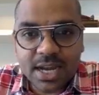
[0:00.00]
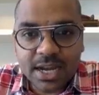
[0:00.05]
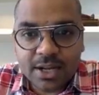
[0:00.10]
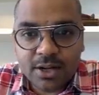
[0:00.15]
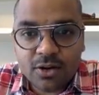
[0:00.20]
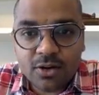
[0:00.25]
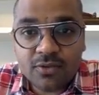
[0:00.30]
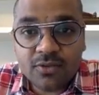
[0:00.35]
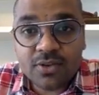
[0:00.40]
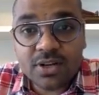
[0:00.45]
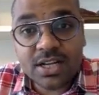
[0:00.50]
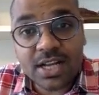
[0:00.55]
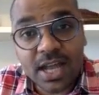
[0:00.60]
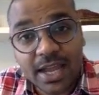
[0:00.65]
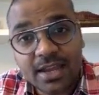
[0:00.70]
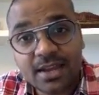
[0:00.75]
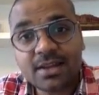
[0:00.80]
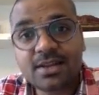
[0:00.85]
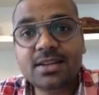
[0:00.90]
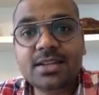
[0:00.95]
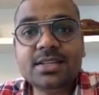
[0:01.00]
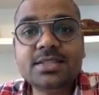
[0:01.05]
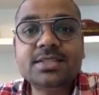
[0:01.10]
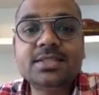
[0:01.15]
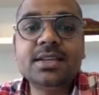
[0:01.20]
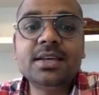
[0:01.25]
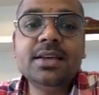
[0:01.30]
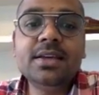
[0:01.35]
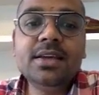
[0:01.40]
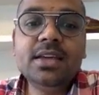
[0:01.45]
kind of
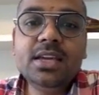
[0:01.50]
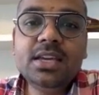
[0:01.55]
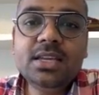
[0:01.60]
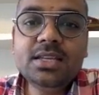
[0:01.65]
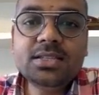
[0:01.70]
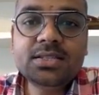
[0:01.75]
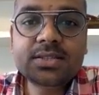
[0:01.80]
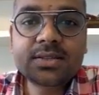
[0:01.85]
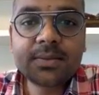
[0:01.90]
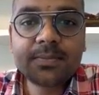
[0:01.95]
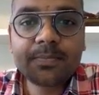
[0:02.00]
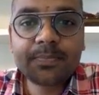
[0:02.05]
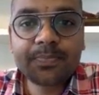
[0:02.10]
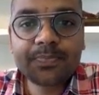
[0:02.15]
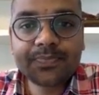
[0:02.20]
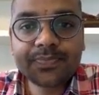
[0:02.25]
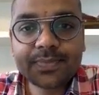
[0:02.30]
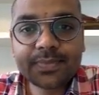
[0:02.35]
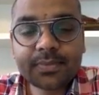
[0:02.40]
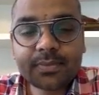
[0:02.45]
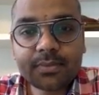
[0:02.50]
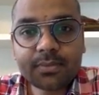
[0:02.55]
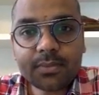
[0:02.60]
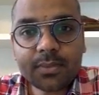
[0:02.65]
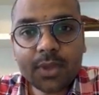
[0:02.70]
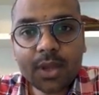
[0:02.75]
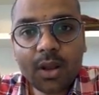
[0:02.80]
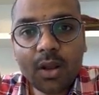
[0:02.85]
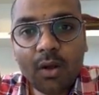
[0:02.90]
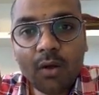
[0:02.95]
tiredness is
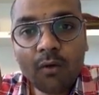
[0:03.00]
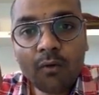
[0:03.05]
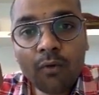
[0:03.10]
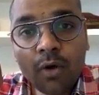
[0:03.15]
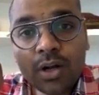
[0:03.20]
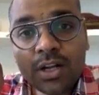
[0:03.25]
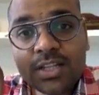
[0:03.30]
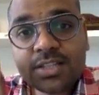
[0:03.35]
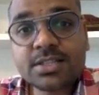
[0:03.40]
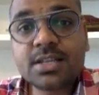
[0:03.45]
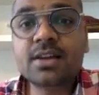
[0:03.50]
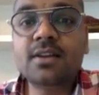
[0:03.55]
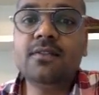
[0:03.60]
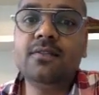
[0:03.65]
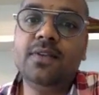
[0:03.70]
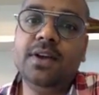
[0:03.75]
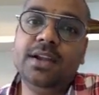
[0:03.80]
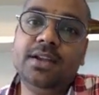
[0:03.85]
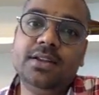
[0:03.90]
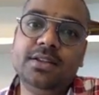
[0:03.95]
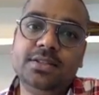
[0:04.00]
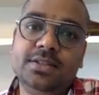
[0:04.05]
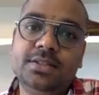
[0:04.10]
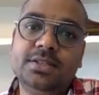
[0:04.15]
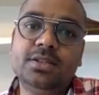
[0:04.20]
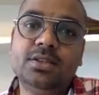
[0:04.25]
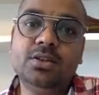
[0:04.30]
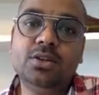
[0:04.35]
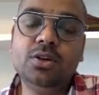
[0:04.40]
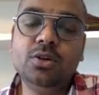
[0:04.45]
what is
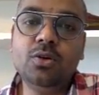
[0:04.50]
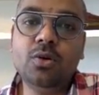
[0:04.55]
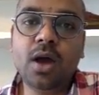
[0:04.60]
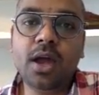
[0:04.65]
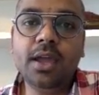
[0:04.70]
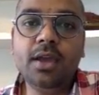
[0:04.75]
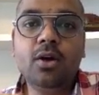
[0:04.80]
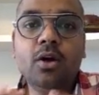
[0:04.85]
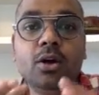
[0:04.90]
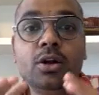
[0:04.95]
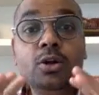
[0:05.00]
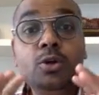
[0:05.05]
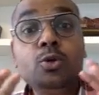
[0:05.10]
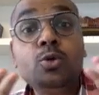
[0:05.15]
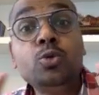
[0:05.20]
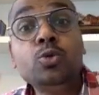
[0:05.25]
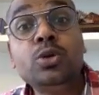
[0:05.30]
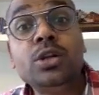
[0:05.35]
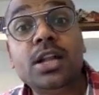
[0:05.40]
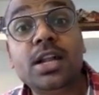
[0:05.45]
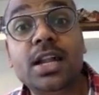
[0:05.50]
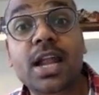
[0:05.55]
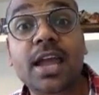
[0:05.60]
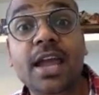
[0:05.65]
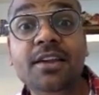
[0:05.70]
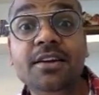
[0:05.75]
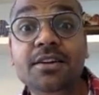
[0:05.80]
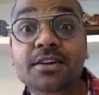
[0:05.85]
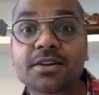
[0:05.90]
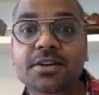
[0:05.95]
graphitis. I got too
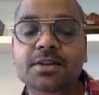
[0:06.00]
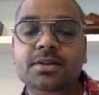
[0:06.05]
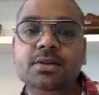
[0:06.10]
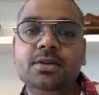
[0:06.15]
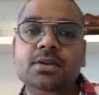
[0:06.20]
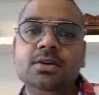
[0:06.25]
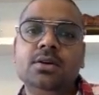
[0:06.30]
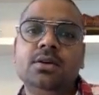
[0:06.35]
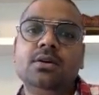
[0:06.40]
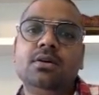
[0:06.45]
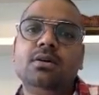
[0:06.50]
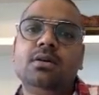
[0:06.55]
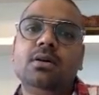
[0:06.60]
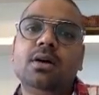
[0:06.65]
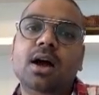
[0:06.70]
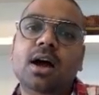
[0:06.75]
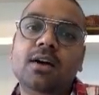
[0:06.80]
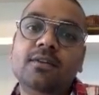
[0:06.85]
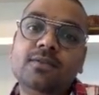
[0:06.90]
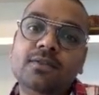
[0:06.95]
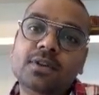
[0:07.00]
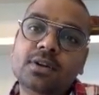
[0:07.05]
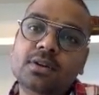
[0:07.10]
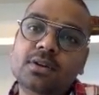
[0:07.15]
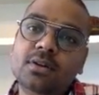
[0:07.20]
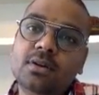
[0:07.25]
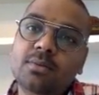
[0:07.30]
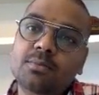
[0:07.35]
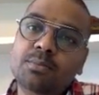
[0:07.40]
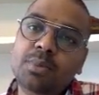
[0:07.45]
tired
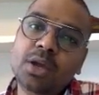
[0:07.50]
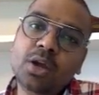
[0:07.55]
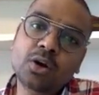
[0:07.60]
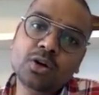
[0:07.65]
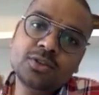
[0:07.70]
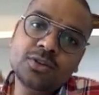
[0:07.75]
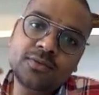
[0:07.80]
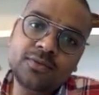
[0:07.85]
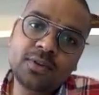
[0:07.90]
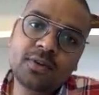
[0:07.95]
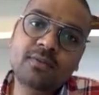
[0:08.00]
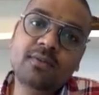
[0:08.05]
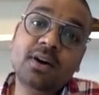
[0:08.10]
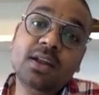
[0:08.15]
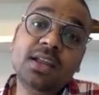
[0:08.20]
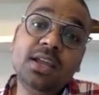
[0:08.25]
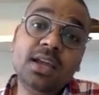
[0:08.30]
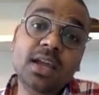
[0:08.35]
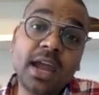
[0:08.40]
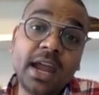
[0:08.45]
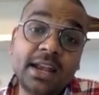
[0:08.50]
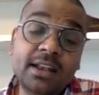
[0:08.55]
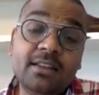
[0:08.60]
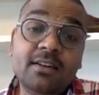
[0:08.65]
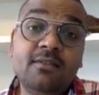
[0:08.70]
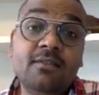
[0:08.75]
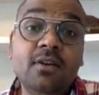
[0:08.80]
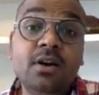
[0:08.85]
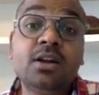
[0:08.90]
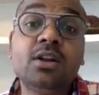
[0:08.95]
after, because of the worry and
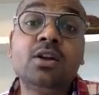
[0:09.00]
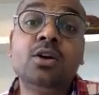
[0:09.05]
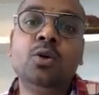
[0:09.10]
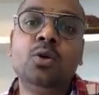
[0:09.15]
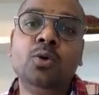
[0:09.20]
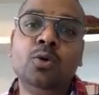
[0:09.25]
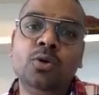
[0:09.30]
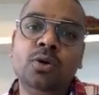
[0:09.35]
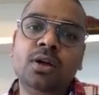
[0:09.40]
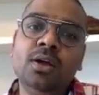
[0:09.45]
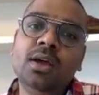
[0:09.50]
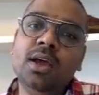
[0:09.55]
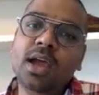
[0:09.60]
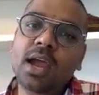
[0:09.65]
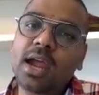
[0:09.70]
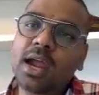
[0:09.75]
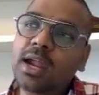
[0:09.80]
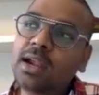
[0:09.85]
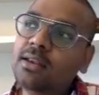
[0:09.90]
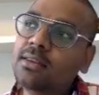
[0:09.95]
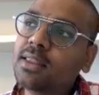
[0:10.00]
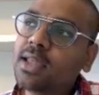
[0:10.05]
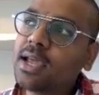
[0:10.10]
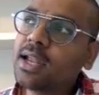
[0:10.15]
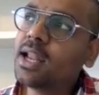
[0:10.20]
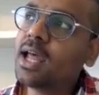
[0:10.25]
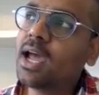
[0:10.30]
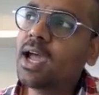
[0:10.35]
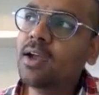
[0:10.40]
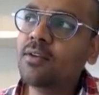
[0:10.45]
the workload, and
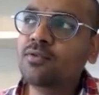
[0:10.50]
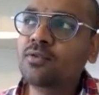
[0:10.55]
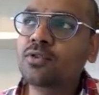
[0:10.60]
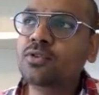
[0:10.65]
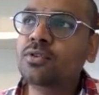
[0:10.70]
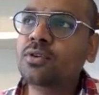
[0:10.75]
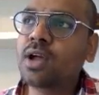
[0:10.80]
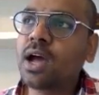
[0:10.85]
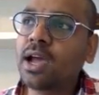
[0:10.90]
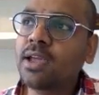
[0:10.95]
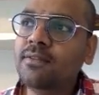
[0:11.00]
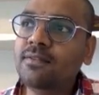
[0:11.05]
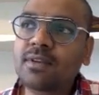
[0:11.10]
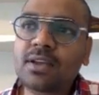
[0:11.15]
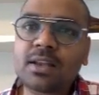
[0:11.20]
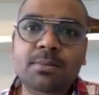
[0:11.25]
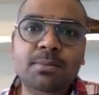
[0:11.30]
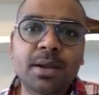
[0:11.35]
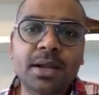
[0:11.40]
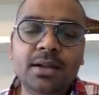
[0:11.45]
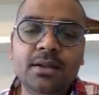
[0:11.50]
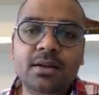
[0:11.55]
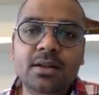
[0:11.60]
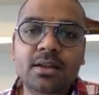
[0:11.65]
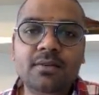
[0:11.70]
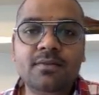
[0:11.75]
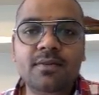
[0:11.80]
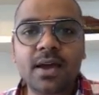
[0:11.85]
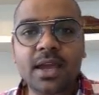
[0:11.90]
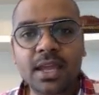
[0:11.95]
then I feel better
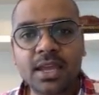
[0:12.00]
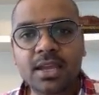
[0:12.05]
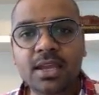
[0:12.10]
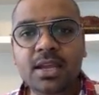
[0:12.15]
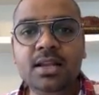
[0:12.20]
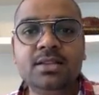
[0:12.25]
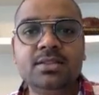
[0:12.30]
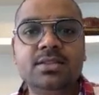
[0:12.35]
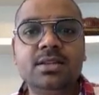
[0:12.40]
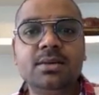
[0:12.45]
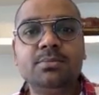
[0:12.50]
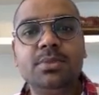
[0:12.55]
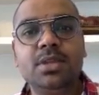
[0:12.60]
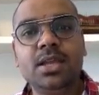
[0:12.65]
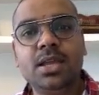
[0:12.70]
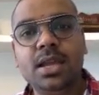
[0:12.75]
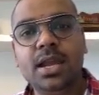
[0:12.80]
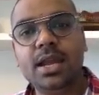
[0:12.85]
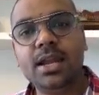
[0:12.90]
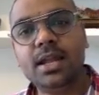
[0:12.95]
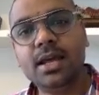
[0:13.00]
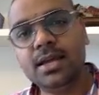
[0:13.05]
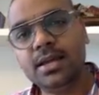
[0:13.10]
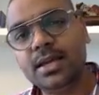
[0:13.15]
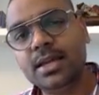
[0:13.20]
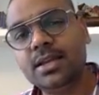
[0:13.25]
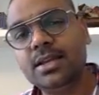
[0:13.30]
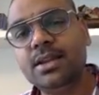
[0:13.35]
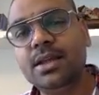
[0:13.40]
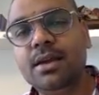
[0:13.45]
if I eat something and I
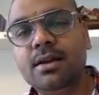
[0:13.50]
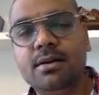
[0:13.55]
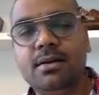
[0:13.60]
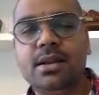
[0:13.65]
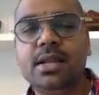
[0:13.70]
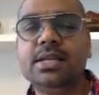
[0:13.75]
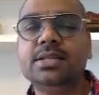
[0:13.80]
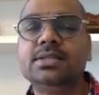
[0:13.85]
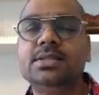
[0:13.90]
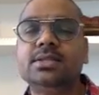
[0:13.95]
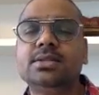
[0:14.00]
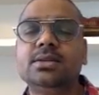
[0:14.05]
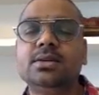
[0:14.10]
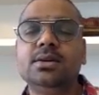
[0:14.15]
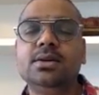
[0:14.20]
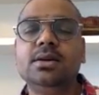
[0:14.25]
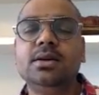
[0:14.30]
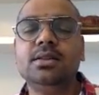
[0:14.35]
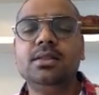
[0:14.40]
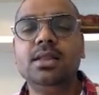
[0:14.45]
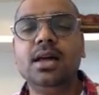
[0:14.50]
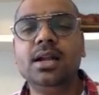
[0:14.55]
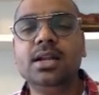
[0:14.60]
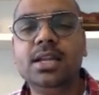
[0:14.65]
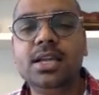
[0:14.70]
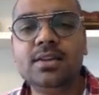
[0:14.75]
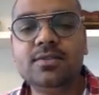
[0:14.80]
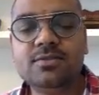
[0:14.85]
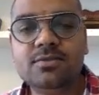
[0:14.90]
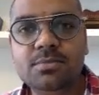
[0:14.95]
take rest. that
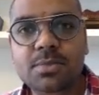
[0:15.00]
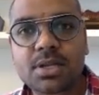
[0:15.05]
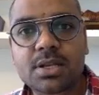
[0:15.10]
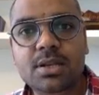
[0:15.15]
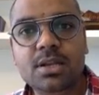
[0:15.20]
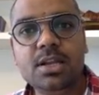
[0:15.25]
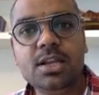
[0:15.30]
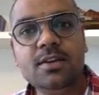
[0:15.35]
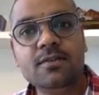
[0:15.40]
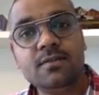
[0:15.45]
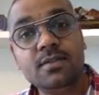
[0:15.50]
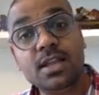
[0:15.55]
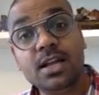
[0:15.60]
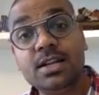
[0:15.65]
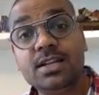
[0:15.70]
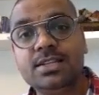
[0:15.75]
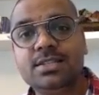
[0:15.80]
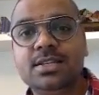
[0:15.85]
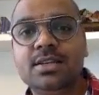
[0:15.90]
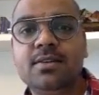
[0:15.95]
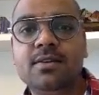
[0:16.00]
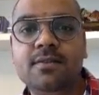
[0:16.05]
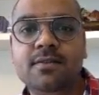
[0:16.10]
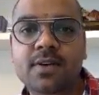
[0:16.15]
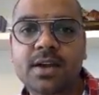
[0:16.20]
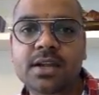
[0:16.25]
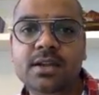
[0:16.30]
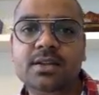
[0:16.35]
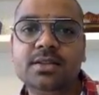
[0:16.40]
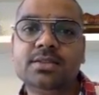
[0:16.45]
gives me relief, that is
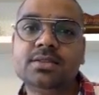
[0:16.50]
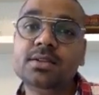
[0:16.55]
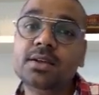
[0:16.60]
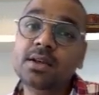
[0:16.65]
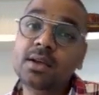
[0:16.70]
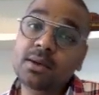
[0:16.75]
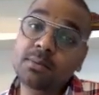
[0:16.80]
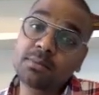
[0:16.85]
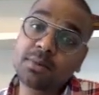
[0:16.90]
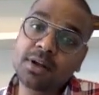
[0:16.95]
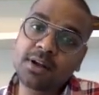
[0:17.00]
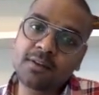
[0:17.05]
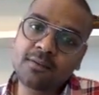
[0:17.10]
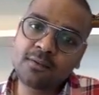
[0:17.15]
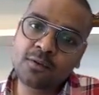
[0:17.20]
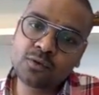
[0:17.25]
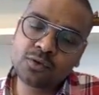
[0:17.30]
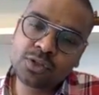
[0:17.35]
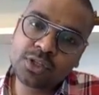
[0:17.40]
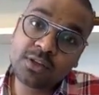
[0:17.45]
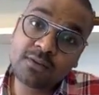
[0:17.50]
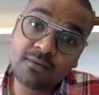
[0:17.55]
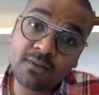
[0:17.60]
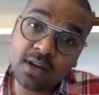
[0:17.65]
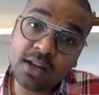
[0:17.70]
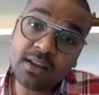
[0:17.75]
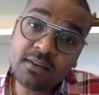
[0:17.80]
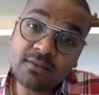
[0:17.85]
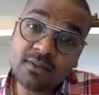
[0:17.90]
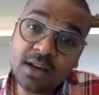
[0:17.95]
graphitis. But if you see
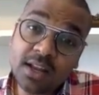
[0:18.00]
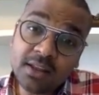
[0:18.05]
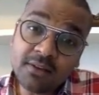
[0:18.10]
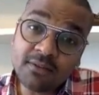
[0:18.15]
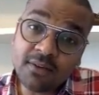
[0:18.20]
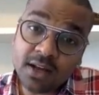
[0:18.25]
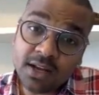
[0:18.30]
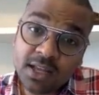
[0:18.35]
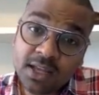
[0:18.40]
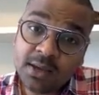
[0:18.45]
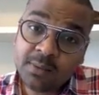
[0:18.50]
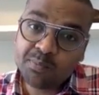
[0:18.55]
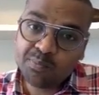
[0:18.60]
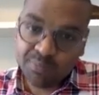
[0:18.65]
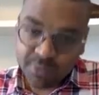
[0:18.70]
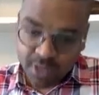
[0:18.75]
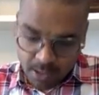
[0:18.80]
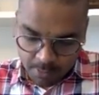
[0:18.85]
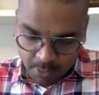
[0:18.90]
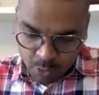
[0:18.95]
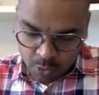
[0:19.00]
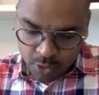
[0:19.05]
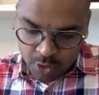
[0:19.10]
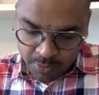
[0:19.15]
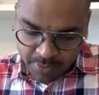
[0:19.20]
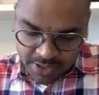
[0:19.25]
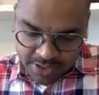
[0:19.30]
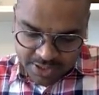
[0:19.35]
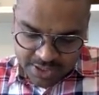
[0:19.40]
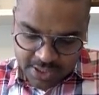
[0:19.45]
worry about
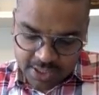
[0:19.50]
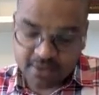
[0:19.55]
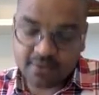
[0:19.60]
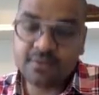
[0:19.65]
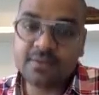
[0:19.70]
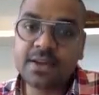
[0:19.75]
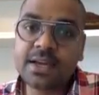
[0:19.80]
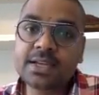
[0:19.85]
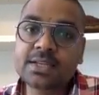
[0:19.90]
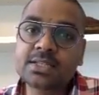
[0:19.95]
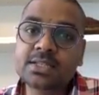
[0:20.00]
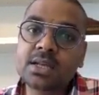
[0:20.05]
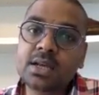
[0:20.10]
domestic affairs